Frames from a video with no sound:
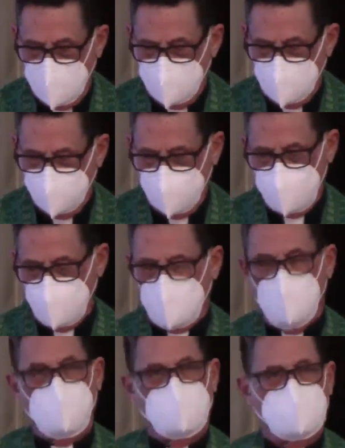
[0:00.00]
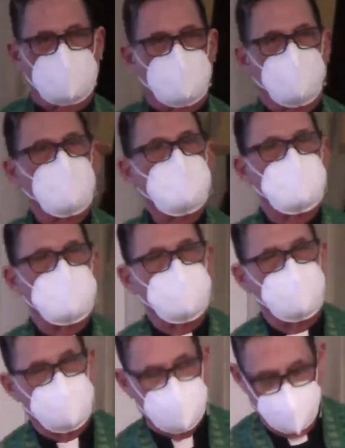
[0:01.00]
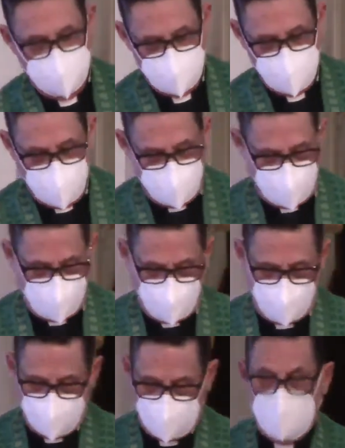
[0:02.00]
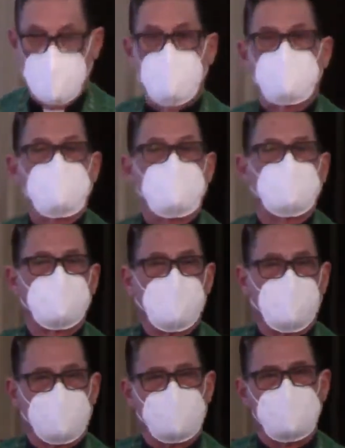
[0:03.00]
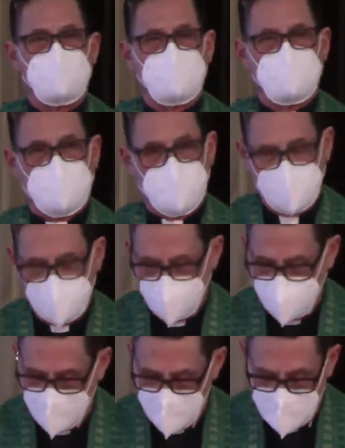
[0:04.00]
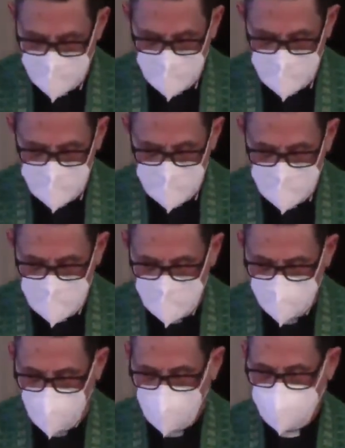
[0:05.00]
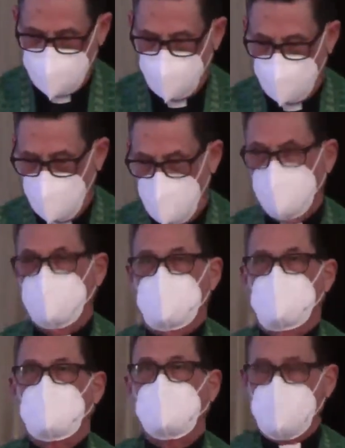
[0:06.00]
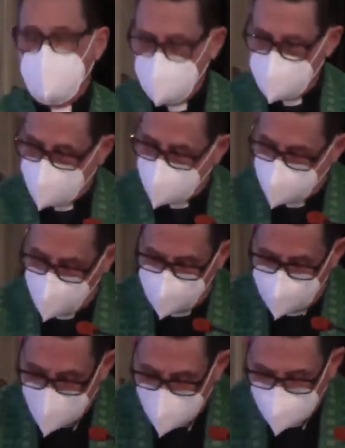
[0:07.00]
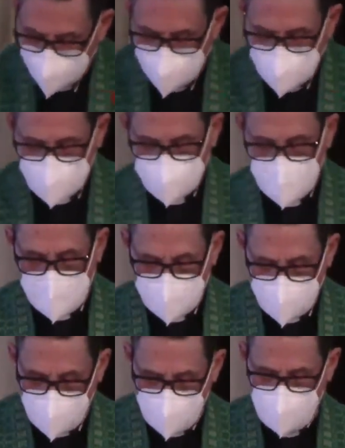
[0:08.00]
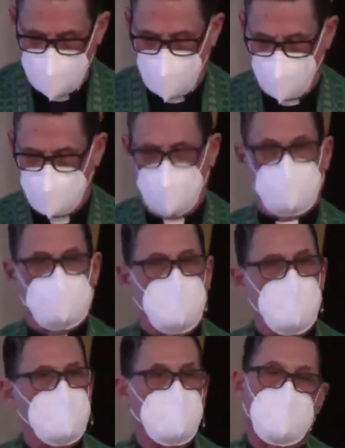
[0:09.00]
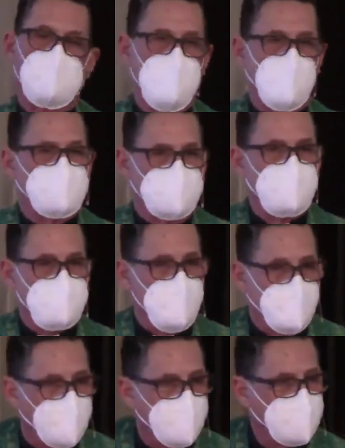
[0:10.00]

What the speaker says: Professor Carl Krieg, in his article, The Collapse of American Society, points to the obvious, claiming that the benefits and goods of society are not being shared.